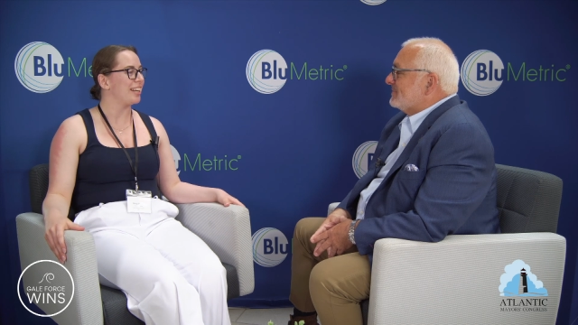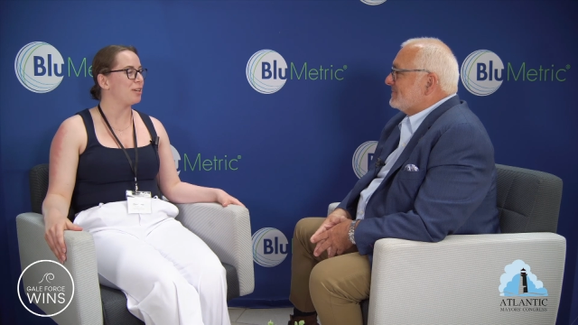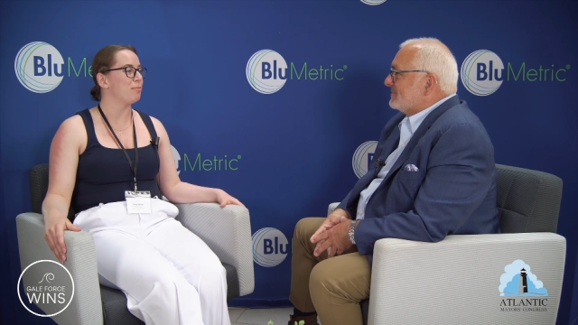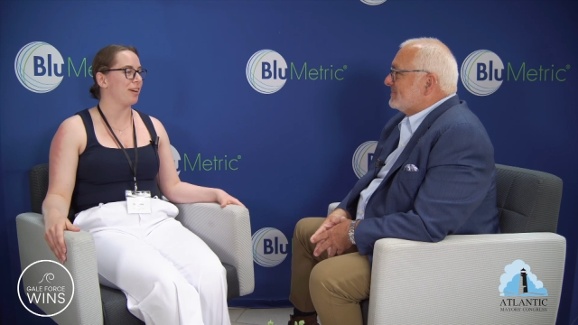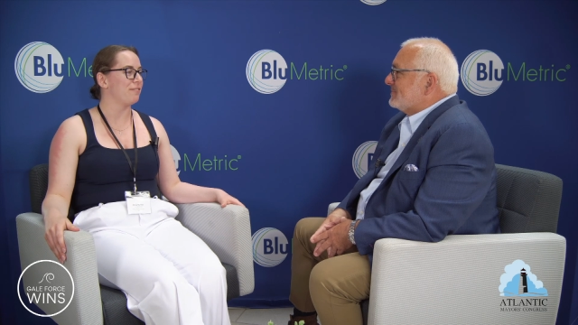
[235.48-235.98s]
Speaker 1: keep my
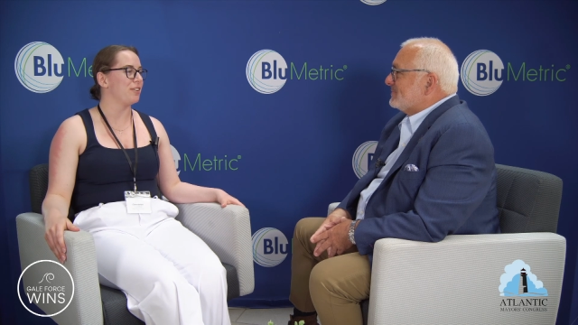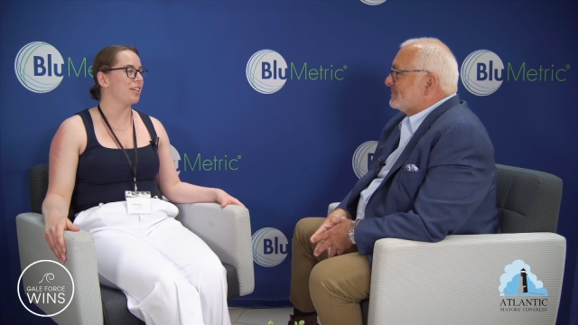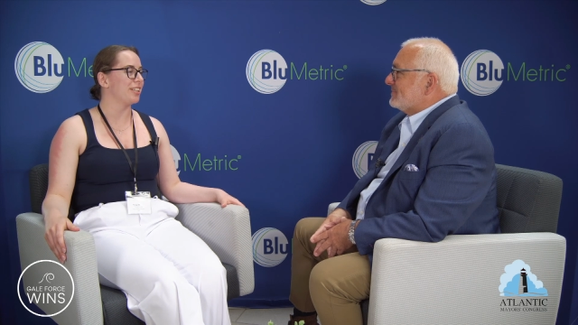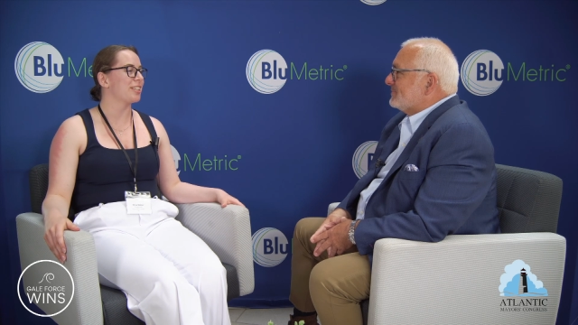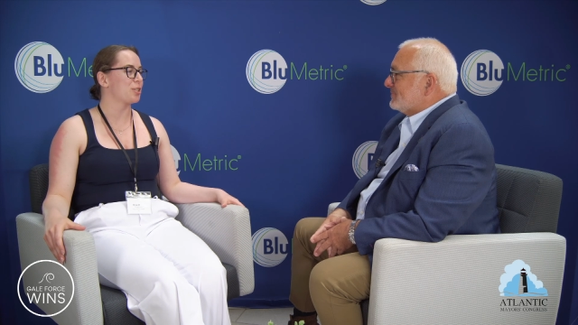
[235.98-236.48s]
field
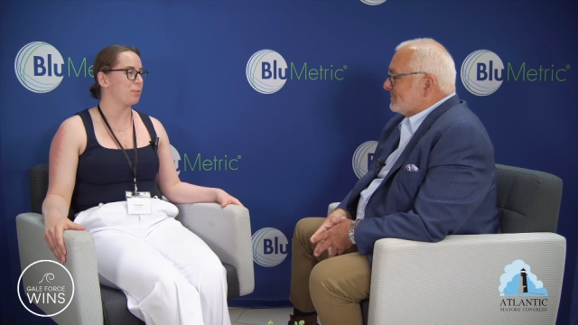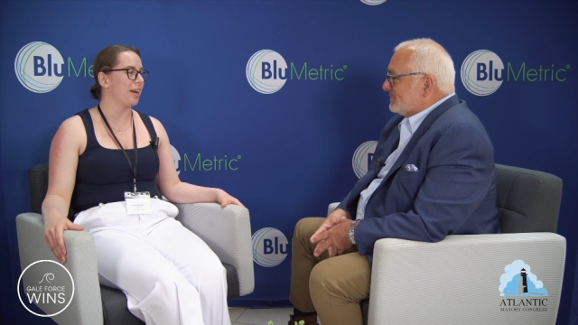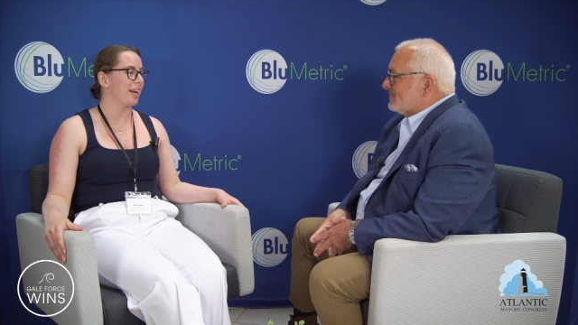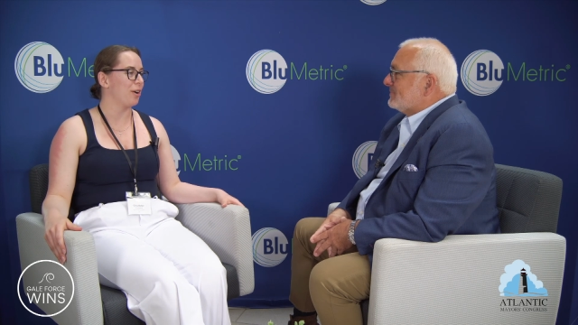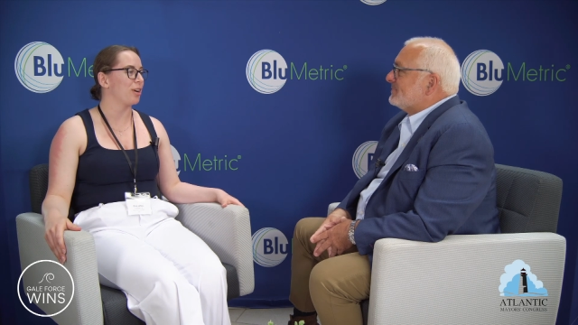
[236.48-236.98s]
spread
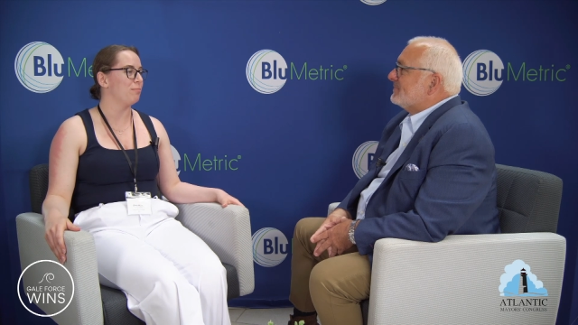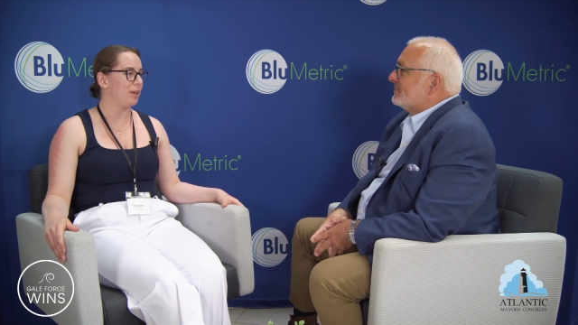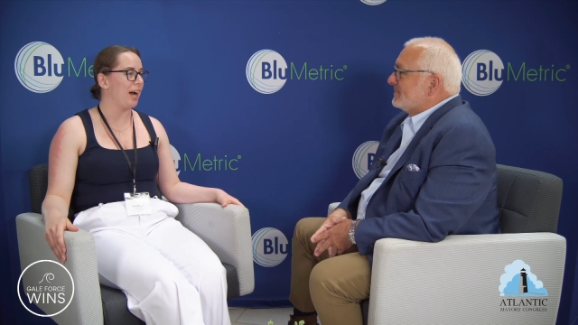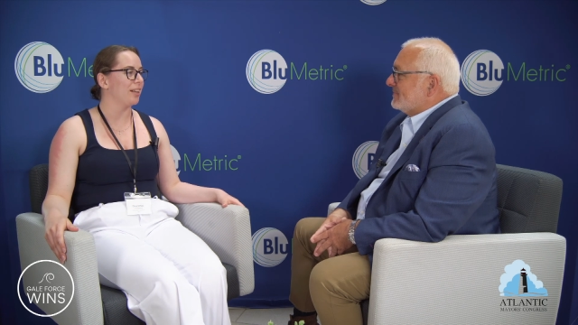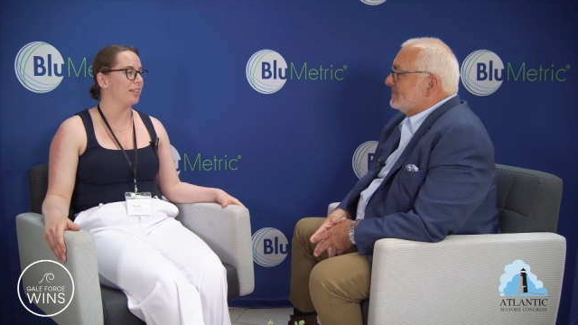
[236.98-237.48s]
out and
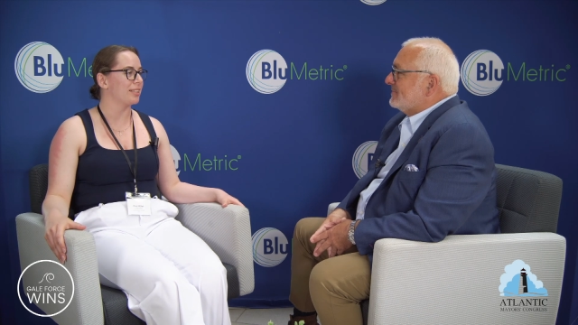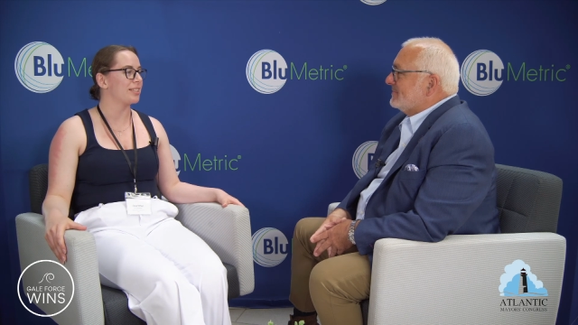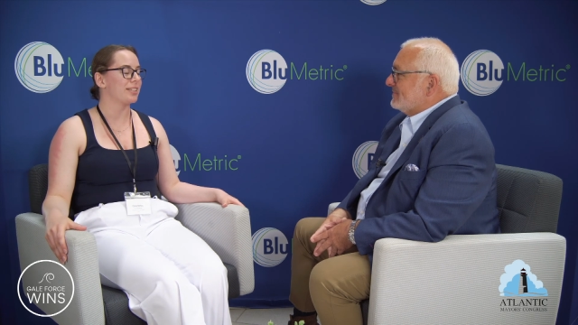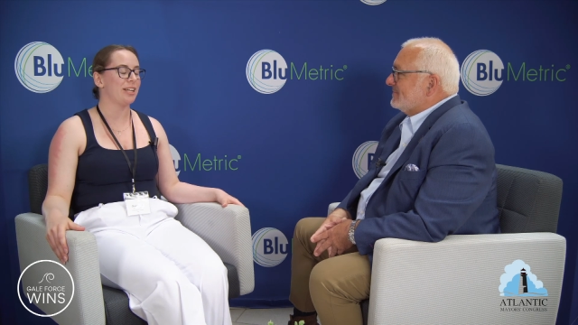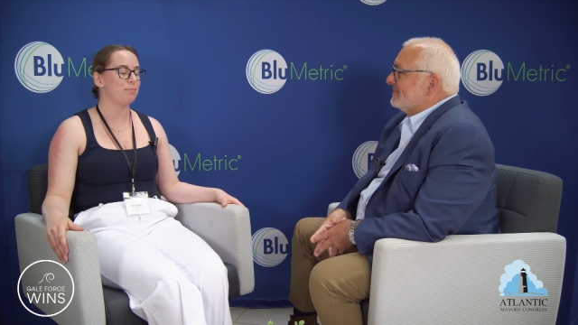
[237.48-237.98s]
balanced,
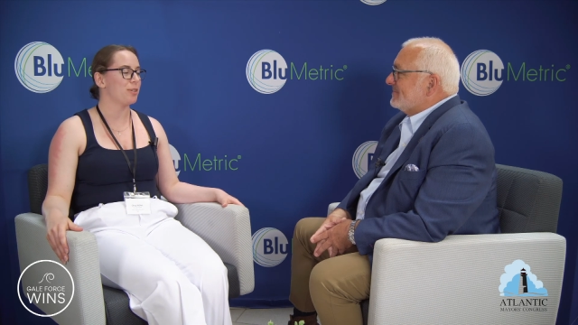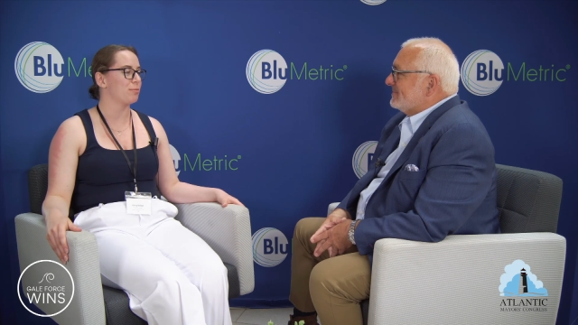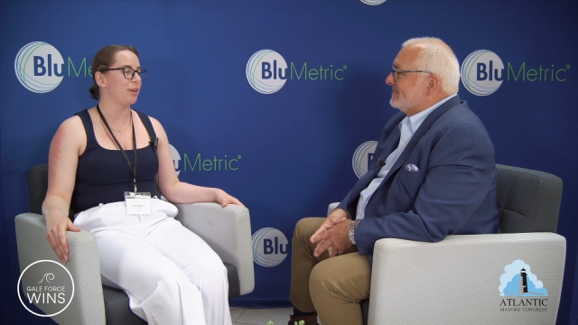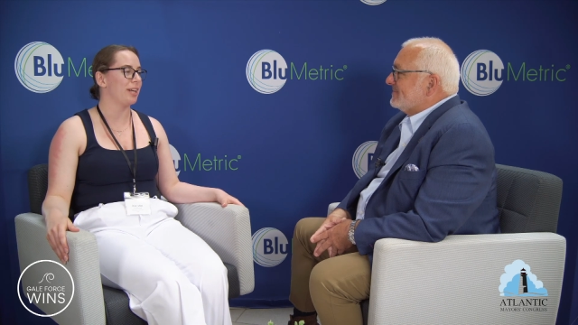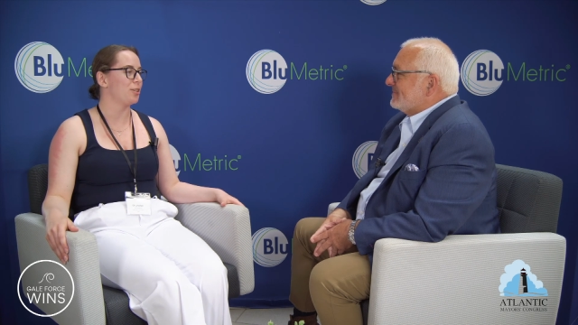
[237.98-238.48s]
keep as
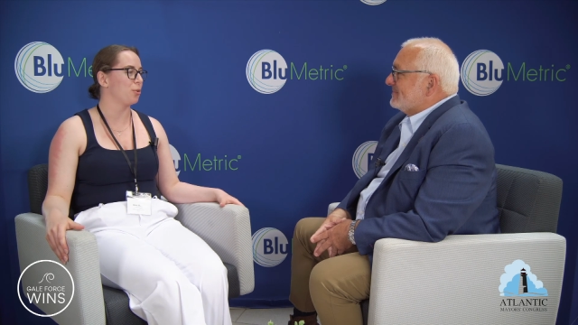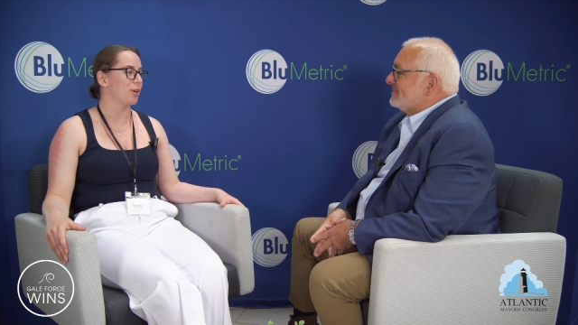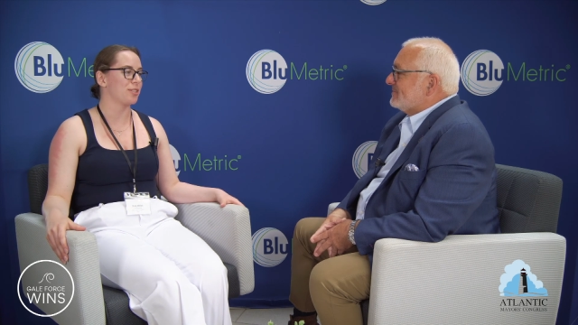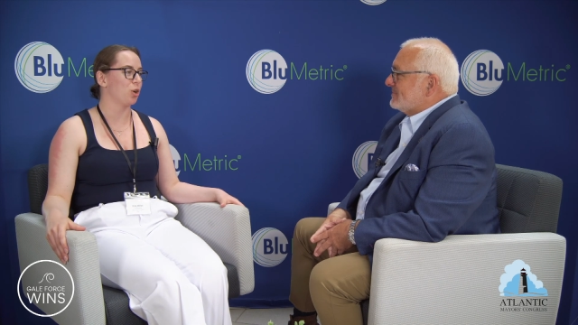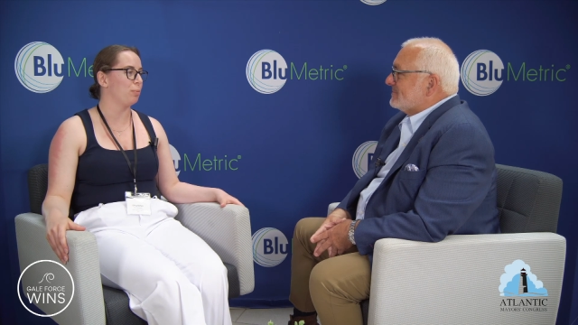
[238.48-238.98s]
many doors
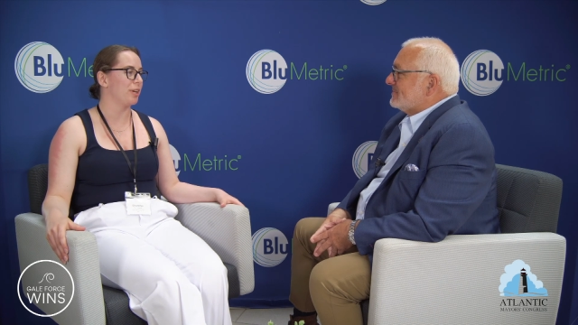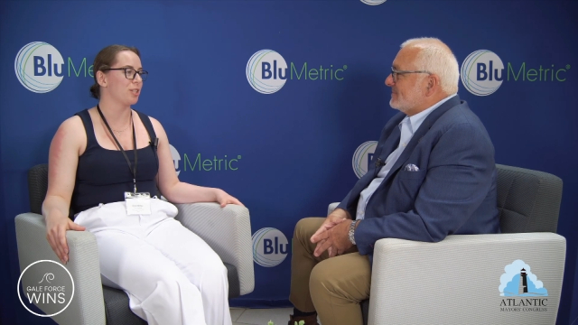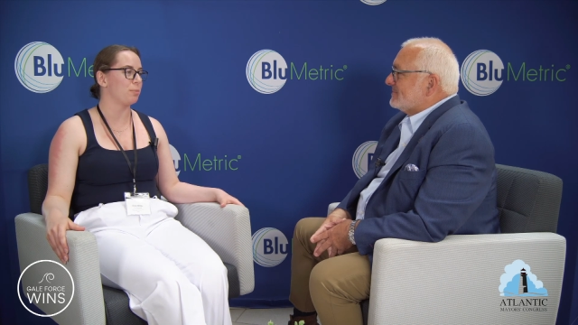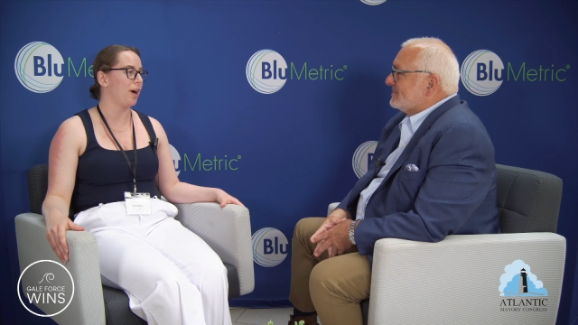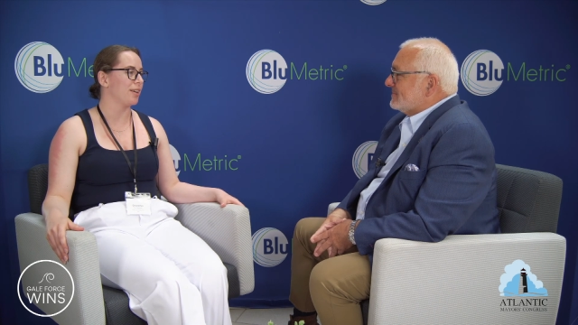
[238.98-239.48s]
open as
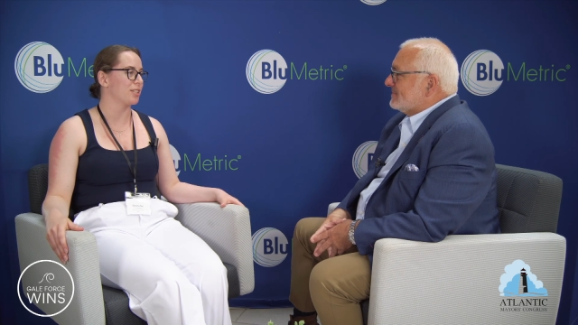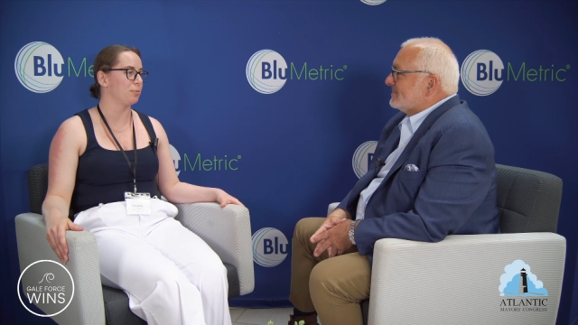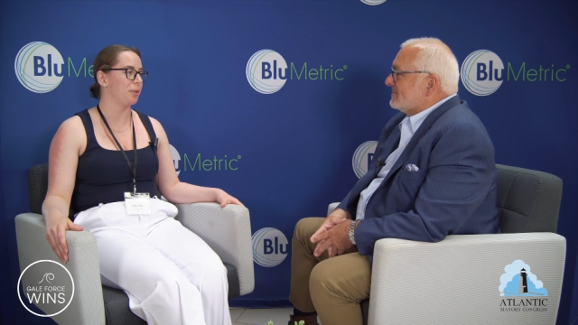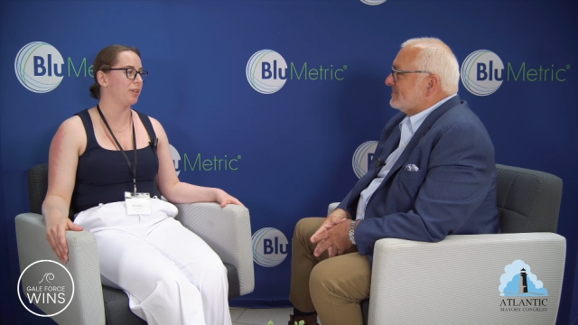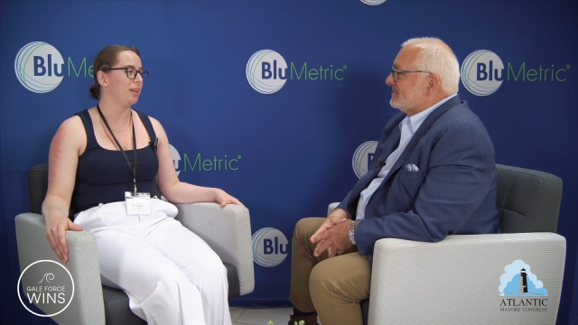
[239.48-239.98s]
possible.